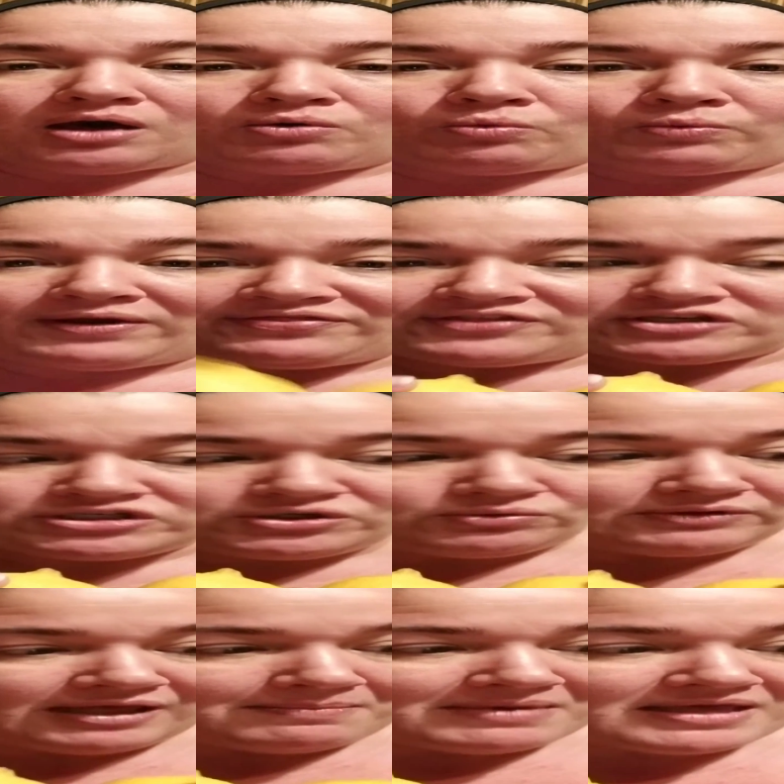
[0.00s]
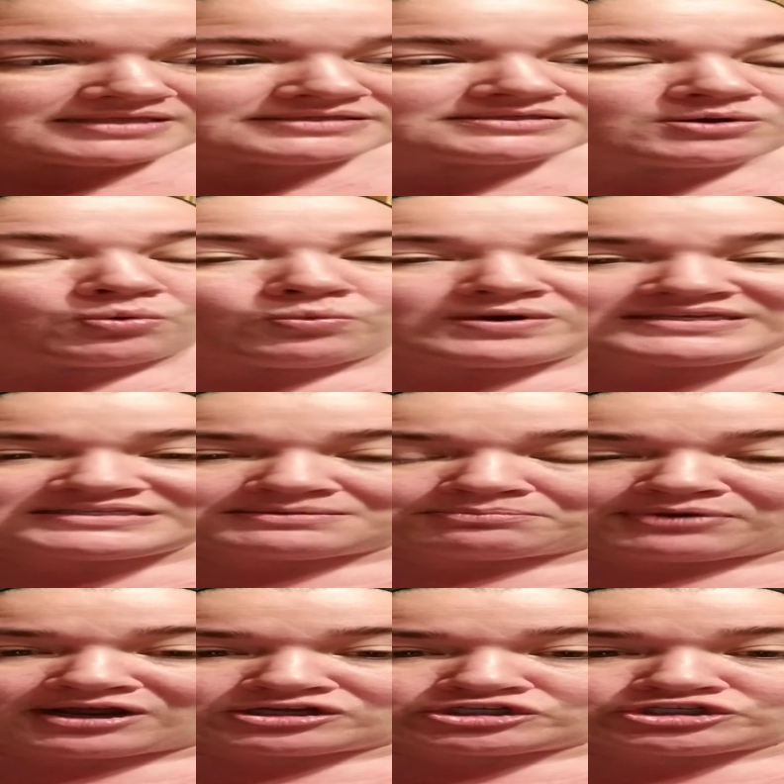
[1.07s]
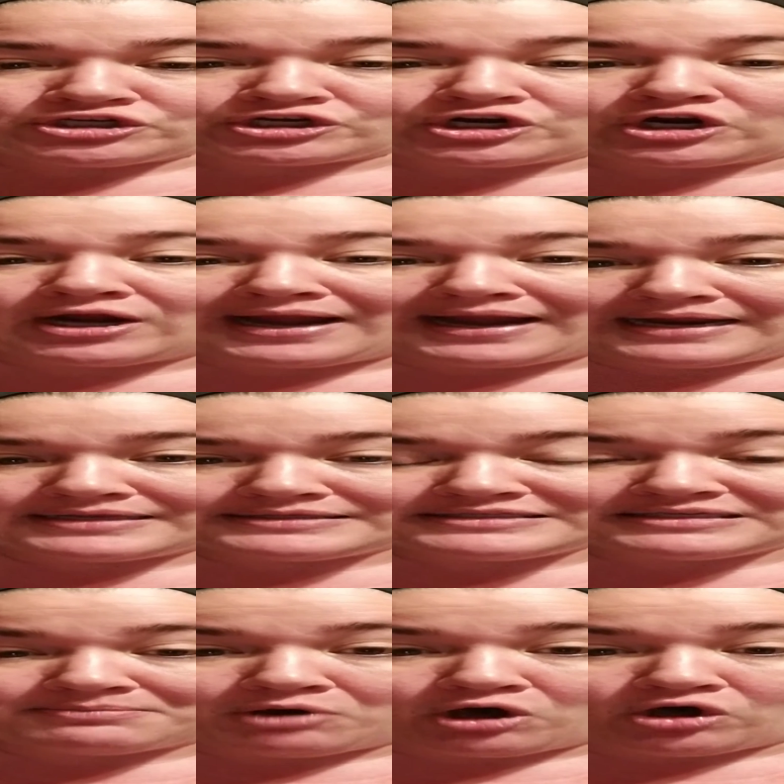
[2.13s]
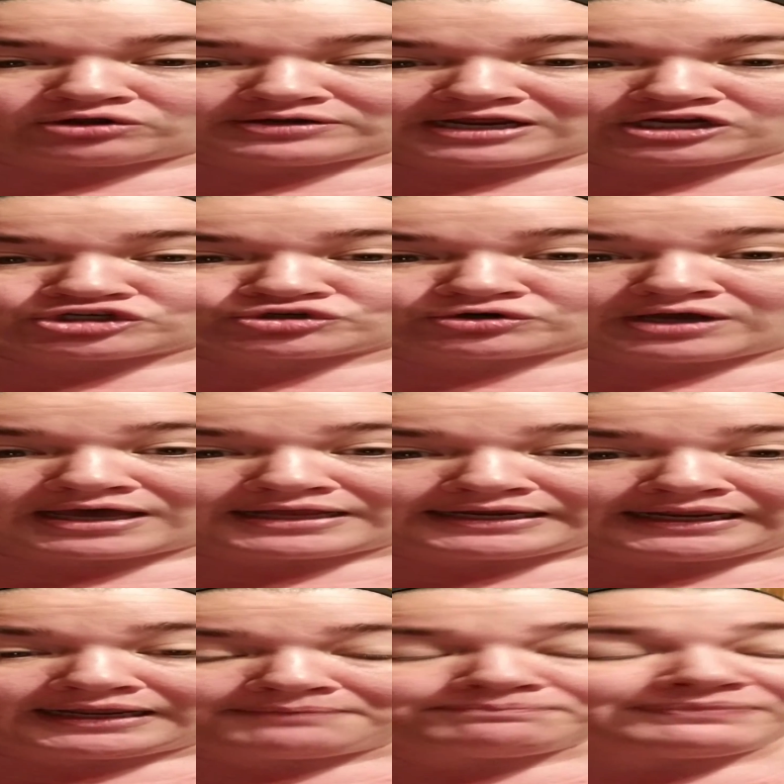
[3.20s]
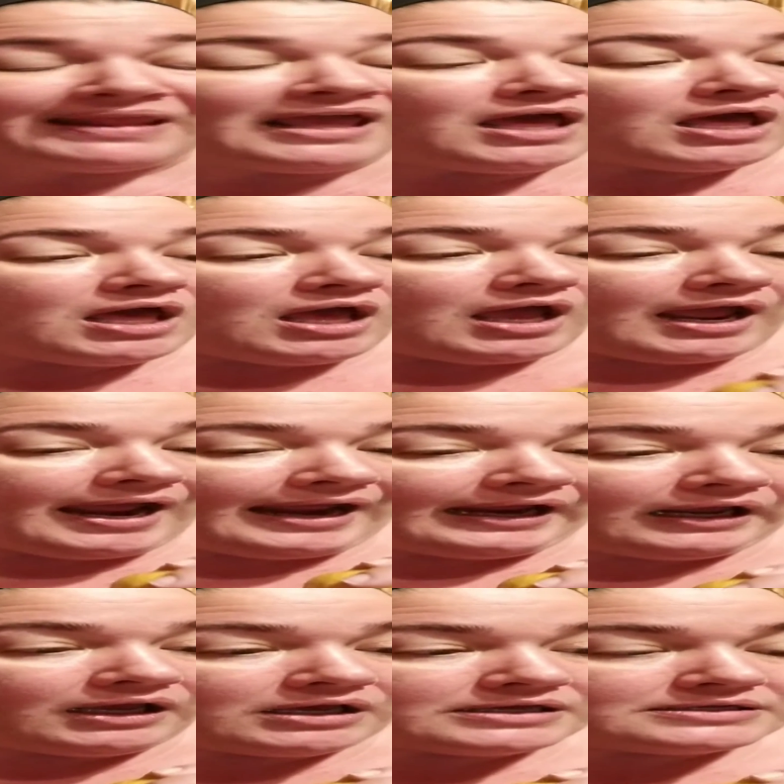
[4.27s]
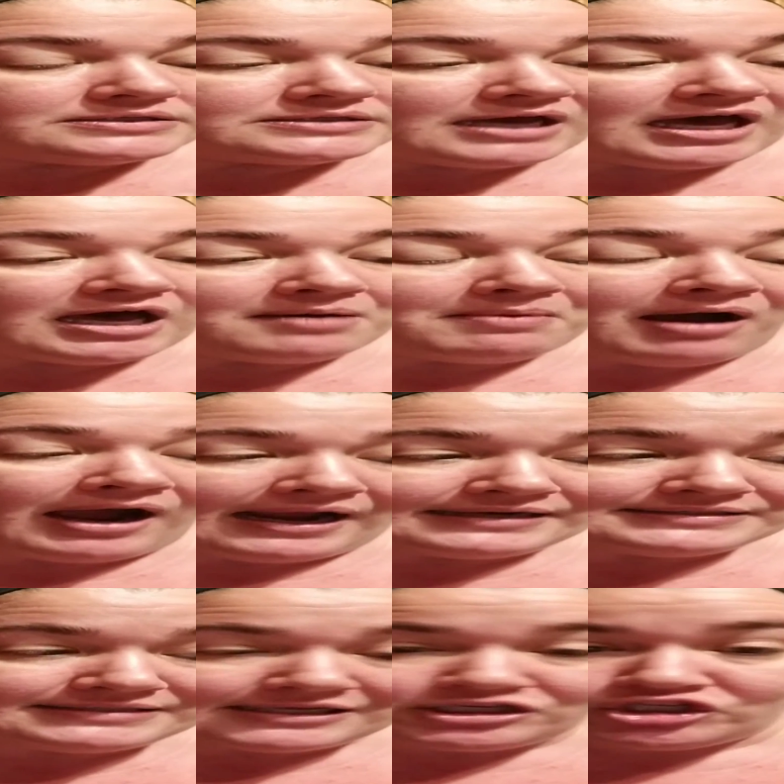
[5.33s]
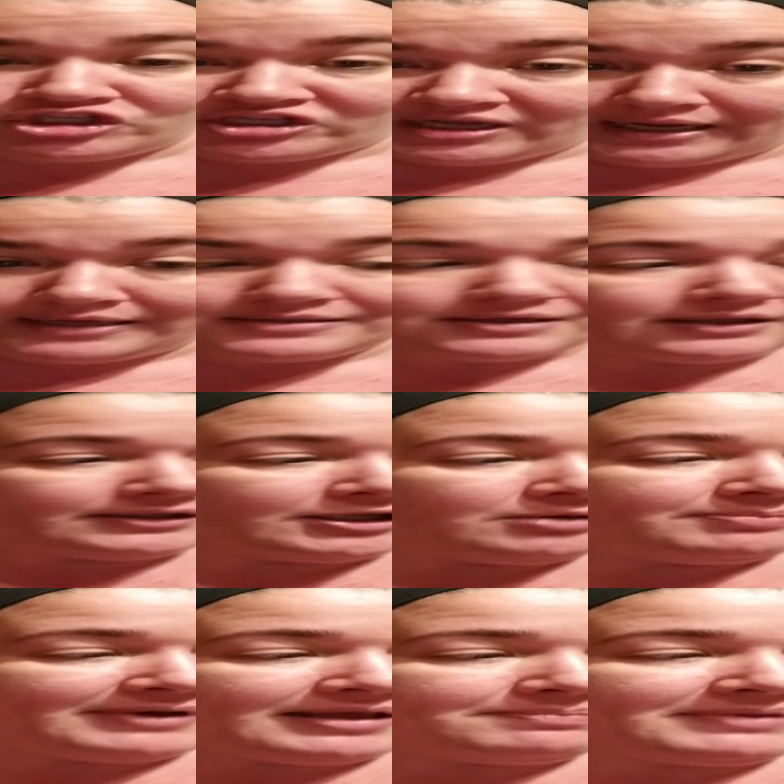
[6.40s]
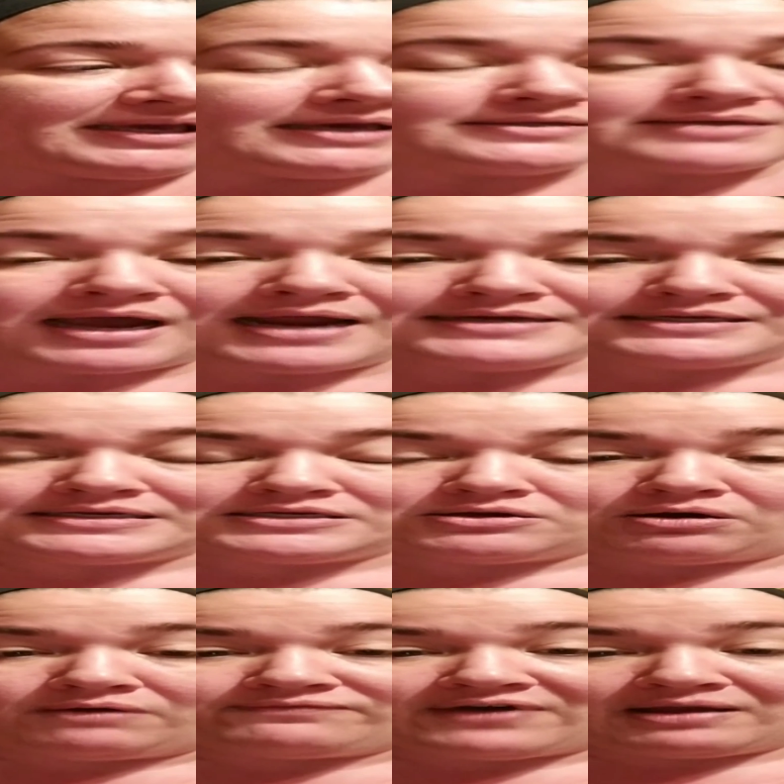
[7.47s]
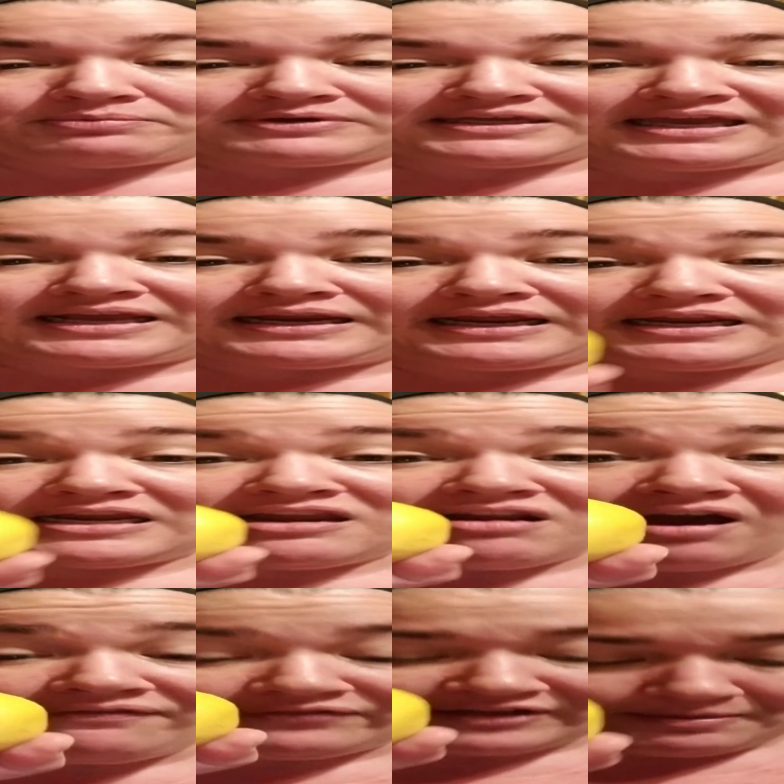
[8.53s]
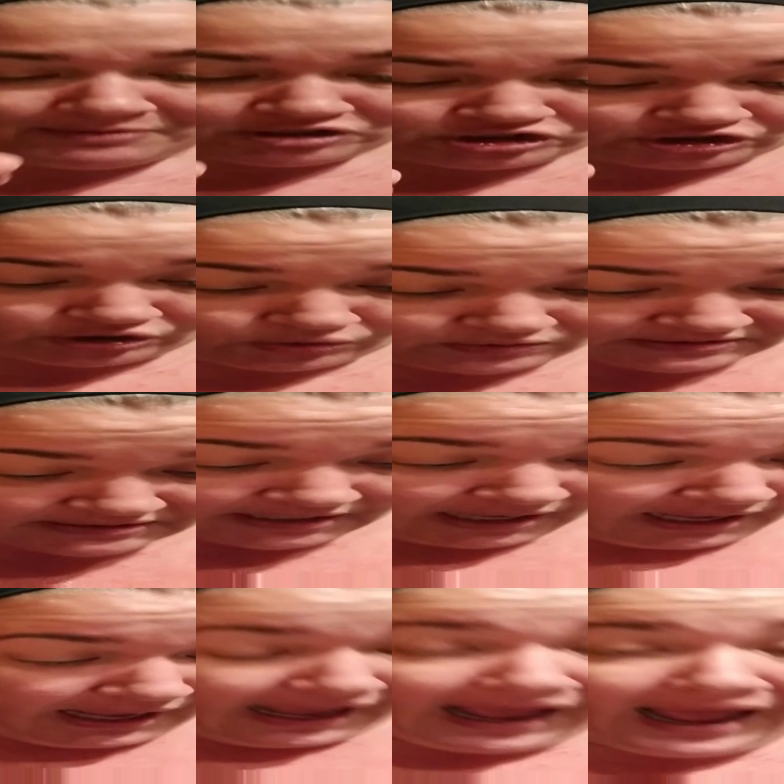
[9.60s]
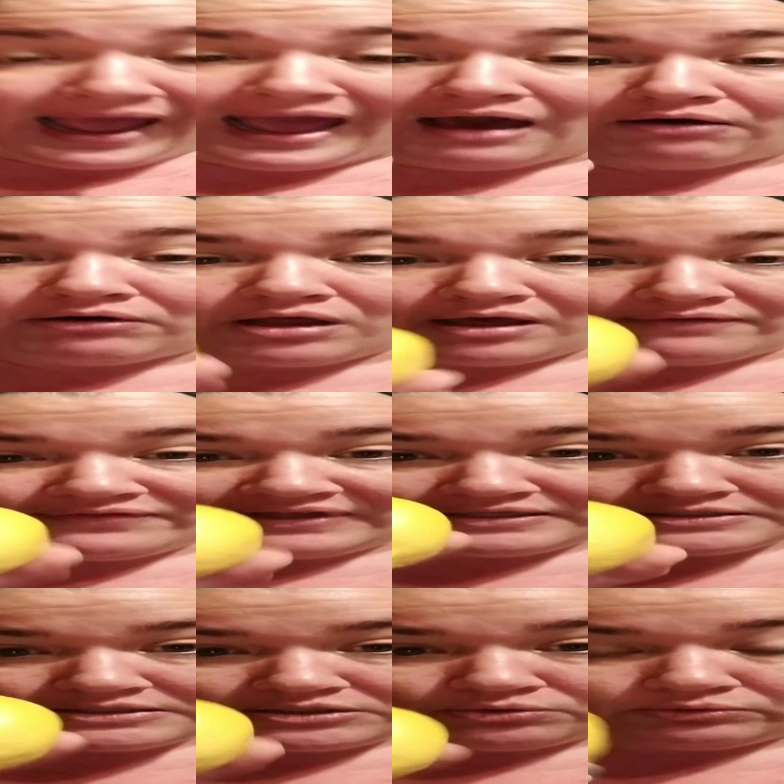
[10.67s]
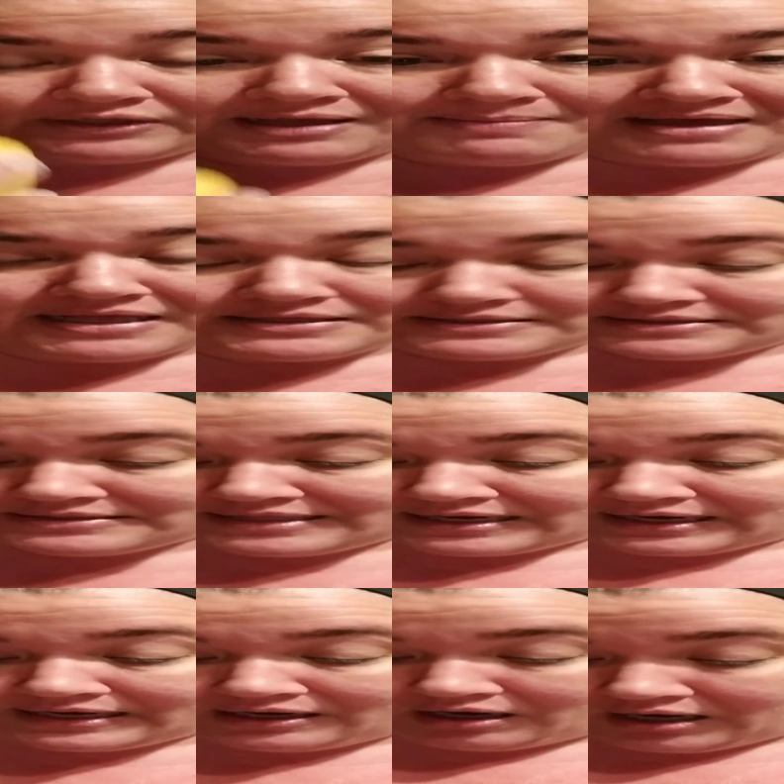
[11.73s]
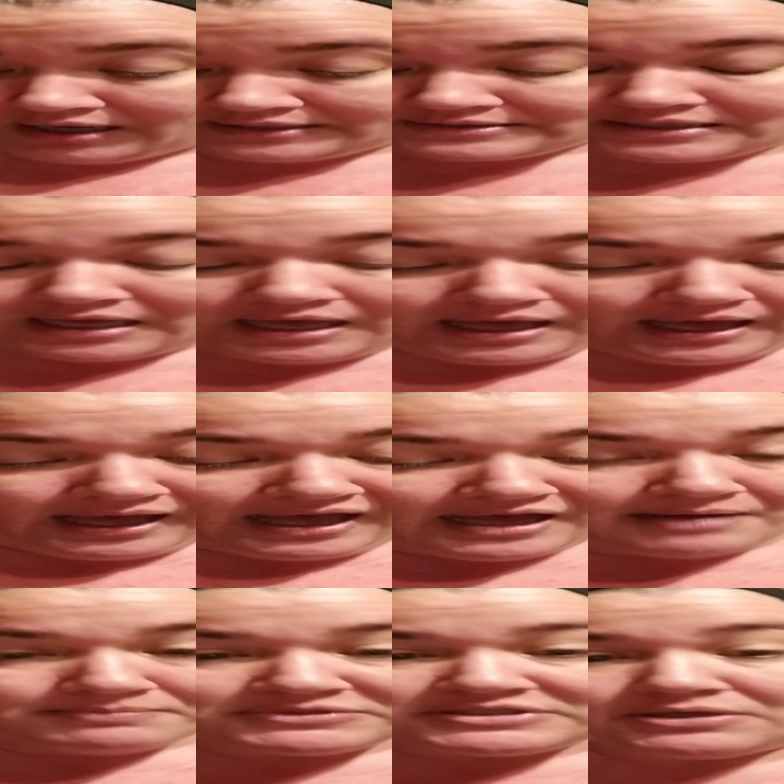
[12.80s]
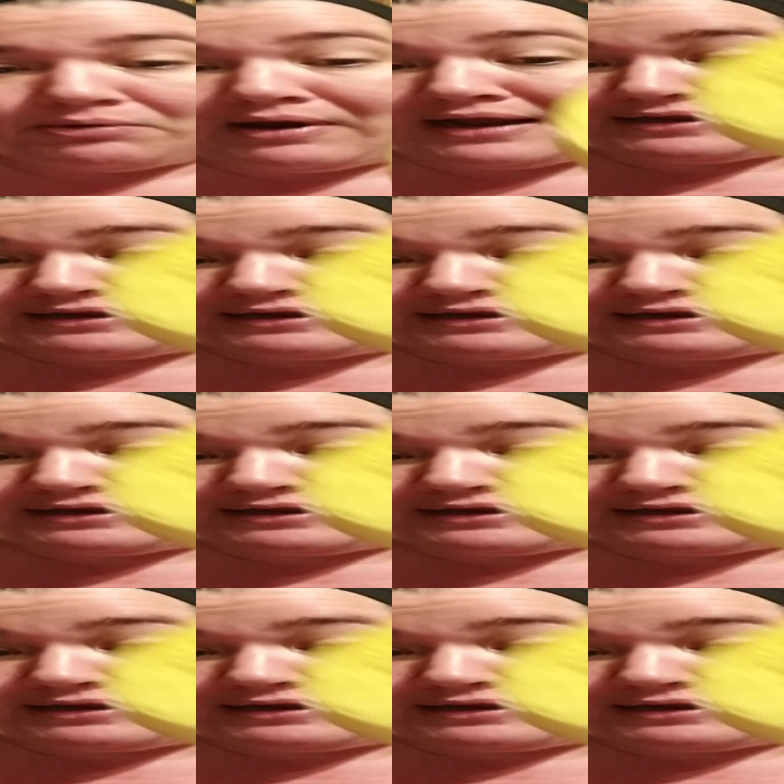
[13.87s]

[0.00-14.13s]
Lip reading: with the 2 lemons, with some brown sugar and some all natural honey. And I did cheat a little bit because I didn't know if I would get enough lemon juice out of these 2 lemons that I got. So I